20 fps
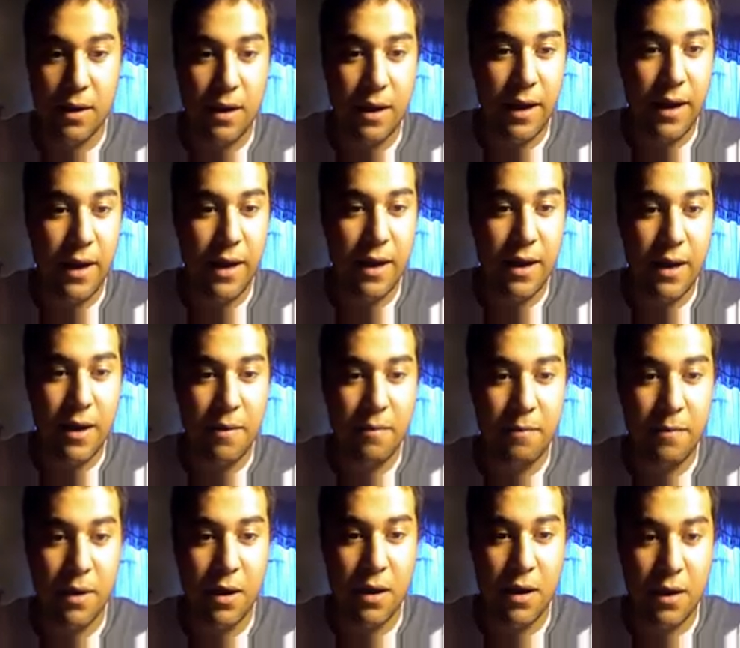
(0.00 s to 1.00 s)
I
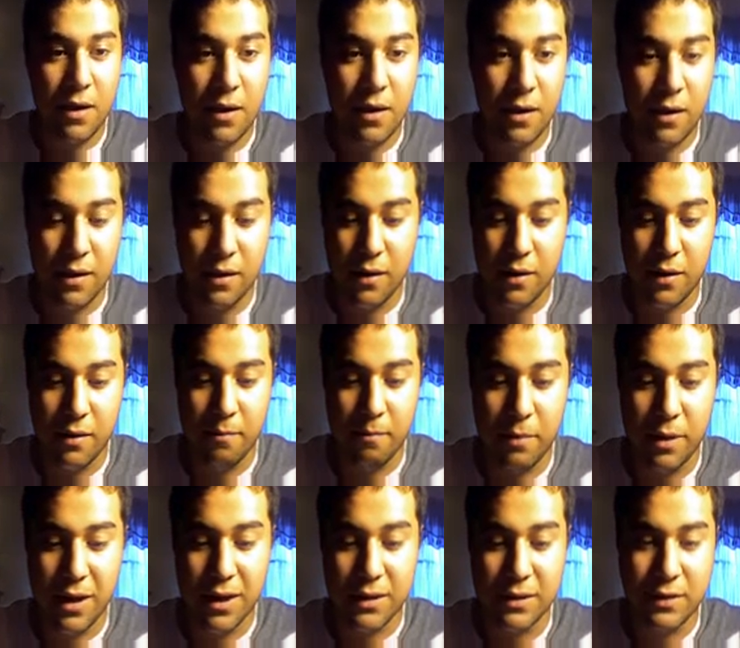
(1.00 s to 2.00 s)
am a
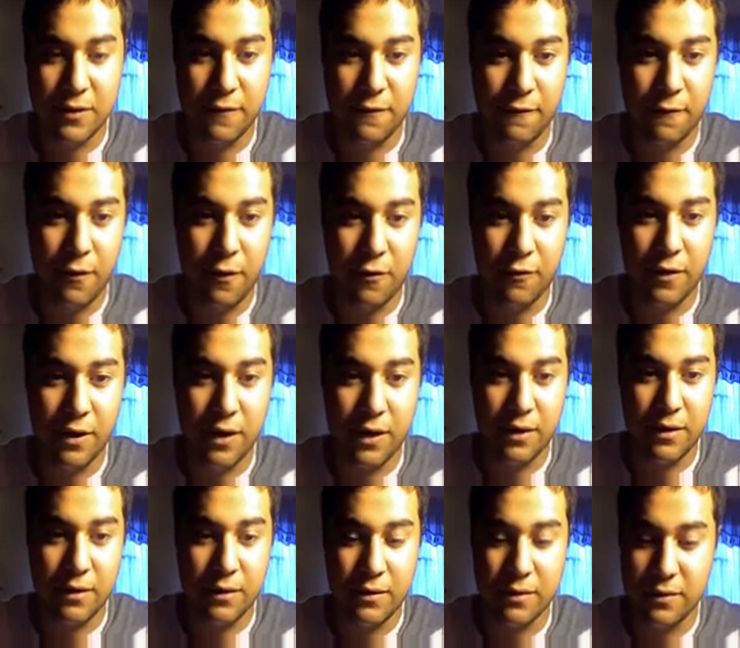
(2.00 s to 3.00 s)
Pastafarian.
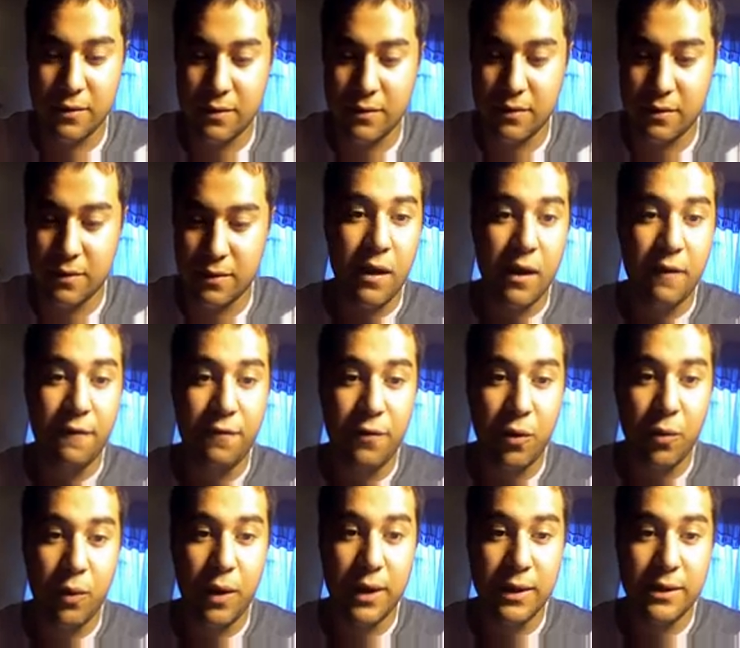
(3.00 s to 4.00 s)
If
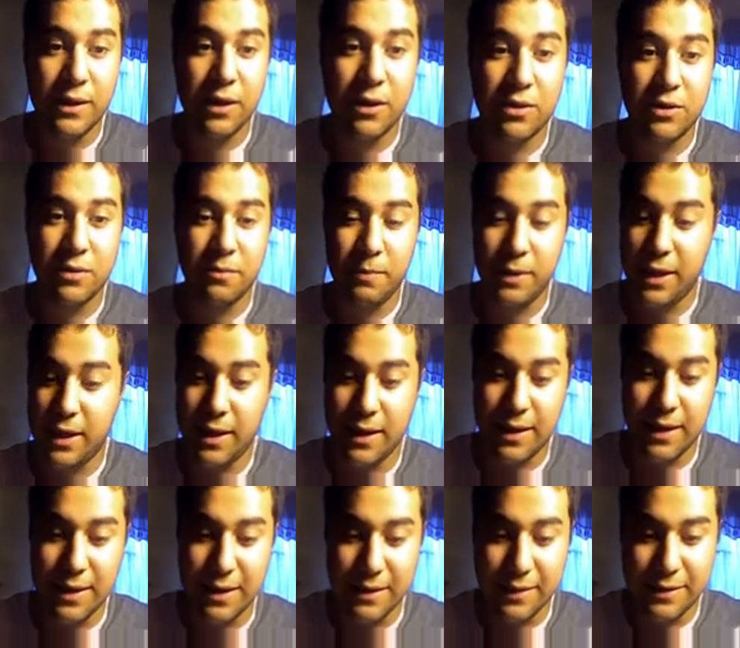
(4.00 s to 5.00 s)
you want there to be
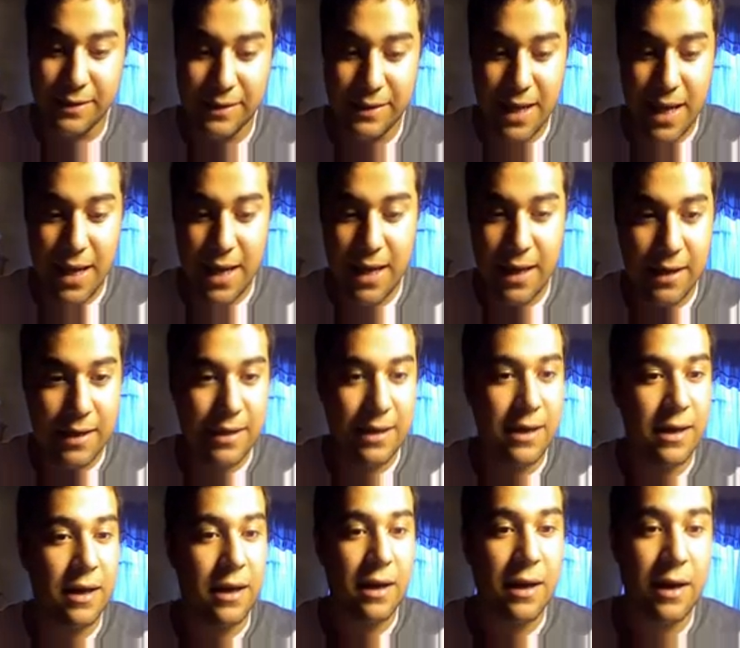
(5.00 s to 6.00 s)
a second
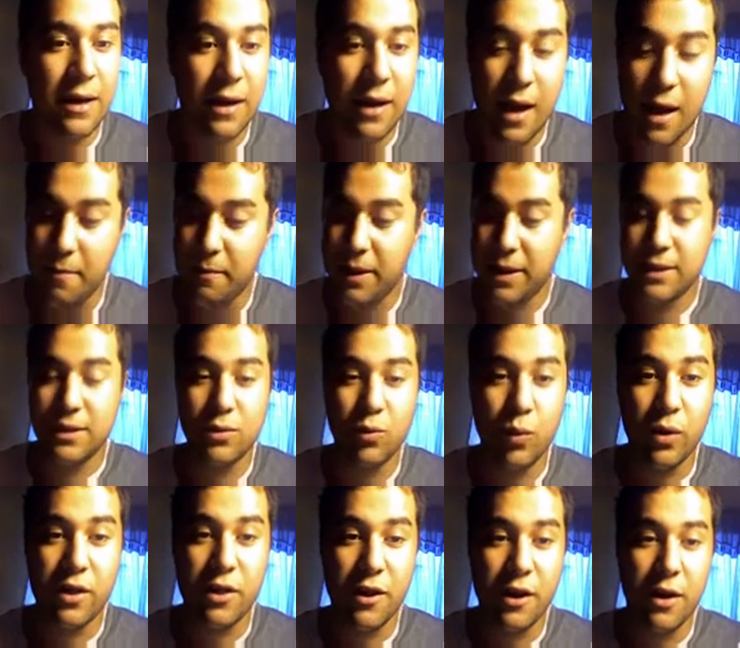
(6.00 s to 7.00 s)
comment
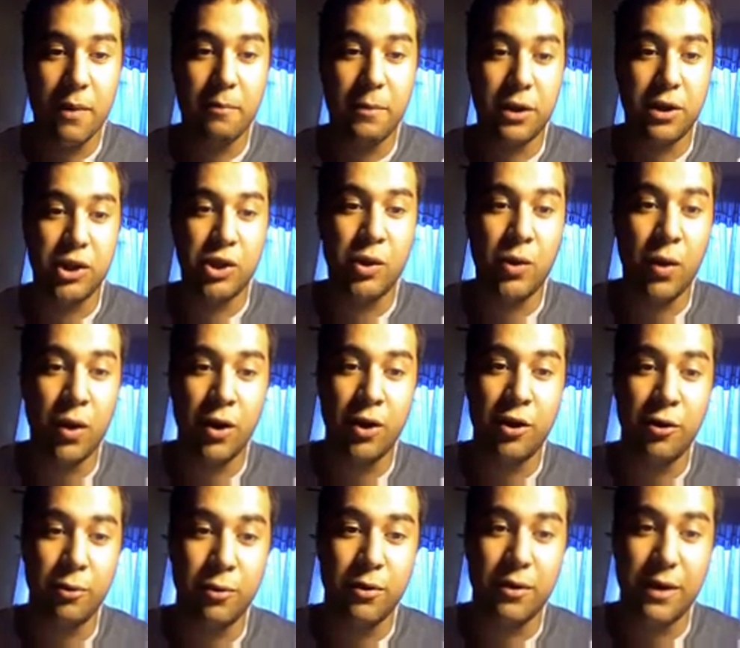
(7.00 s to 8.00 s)
with the number 2, all
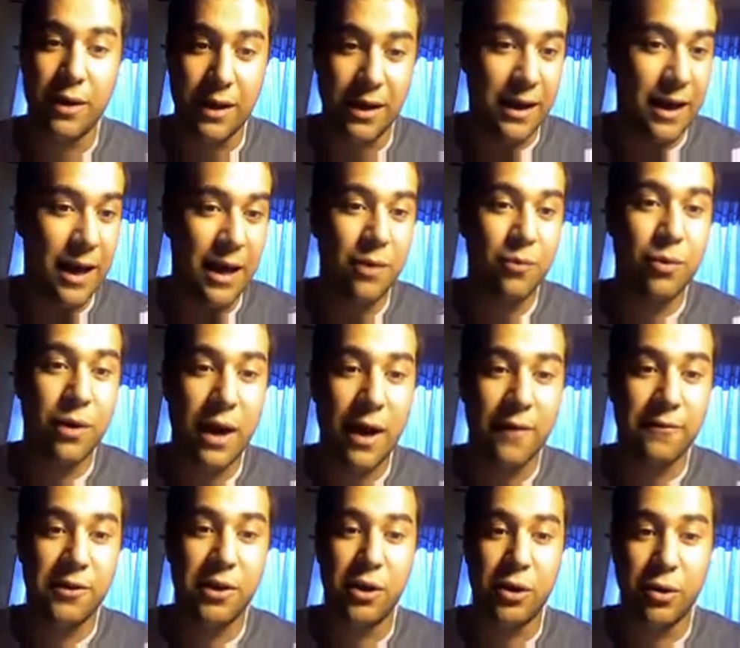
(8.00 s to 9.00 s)
you again would
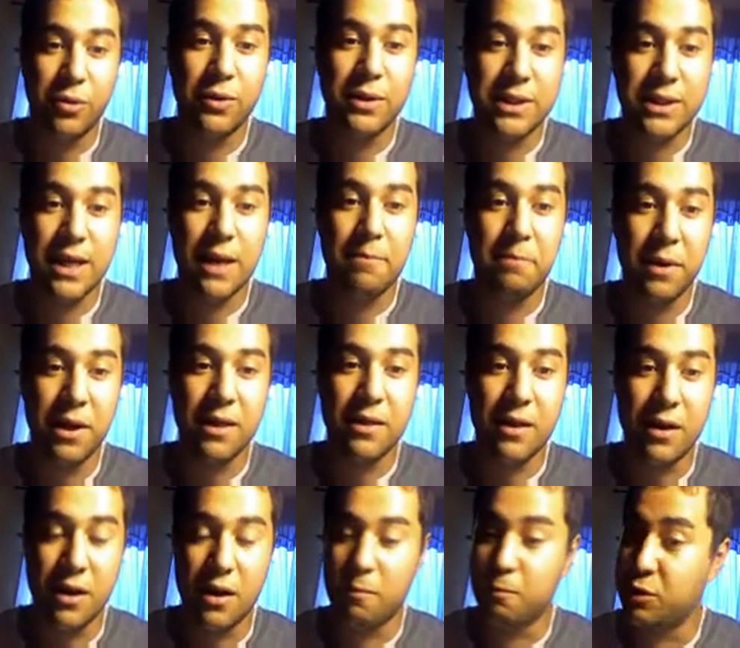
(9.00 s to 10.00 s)
have to do is type in
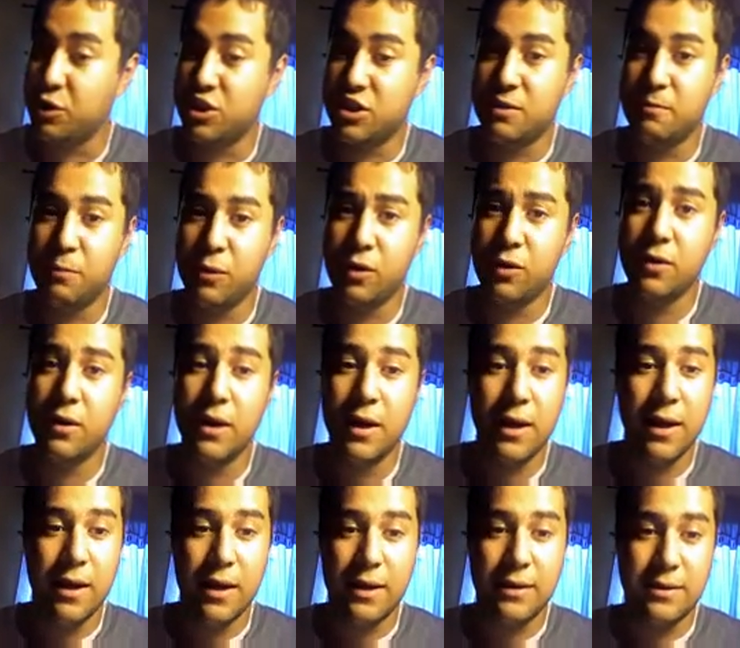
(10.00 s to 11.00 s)
the number symbol
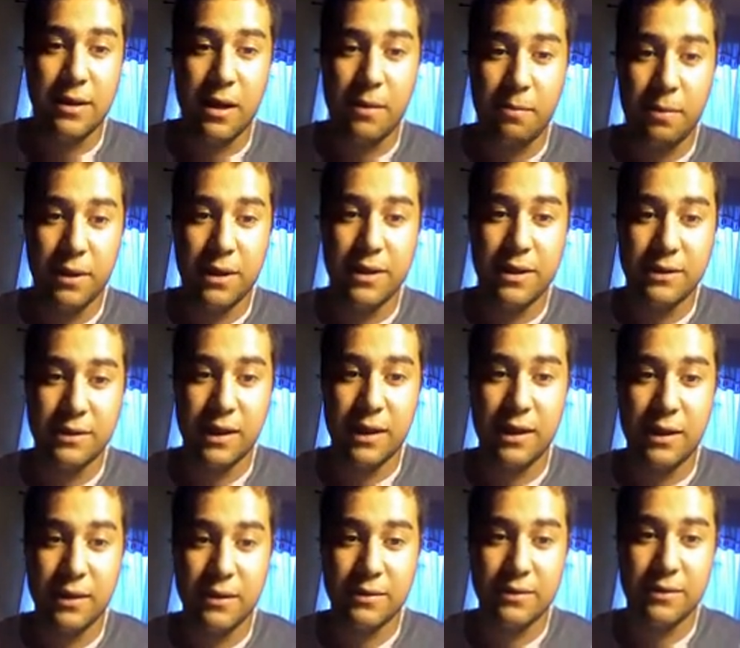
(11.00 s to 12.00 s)
and type in a
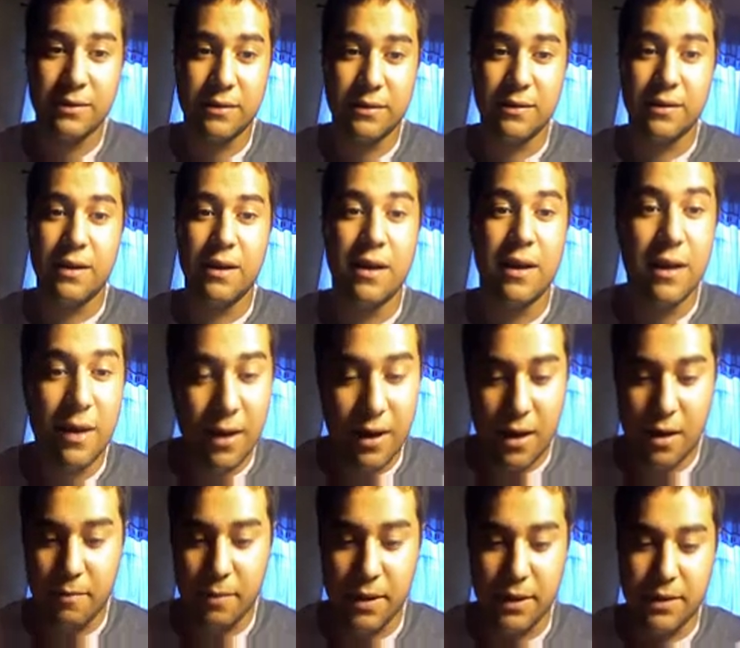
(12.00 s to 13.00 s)
second
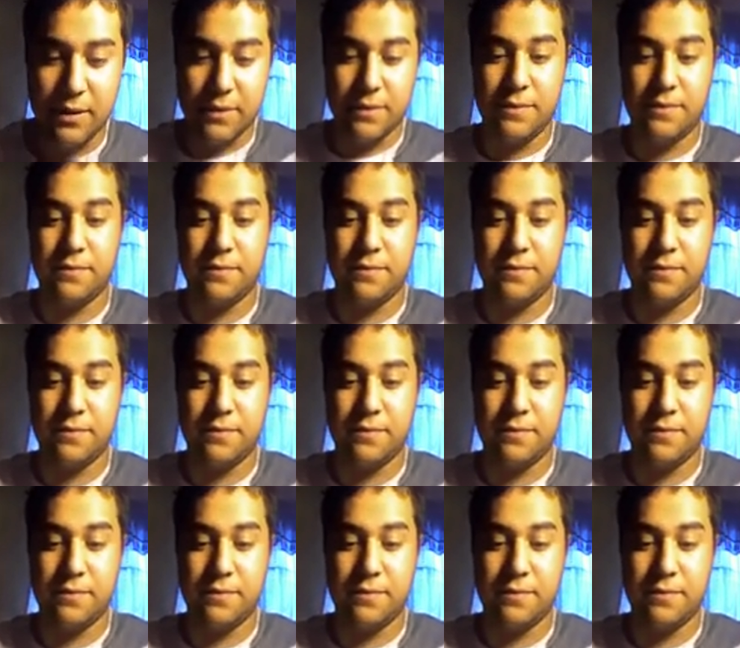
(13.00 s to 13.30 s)
comment.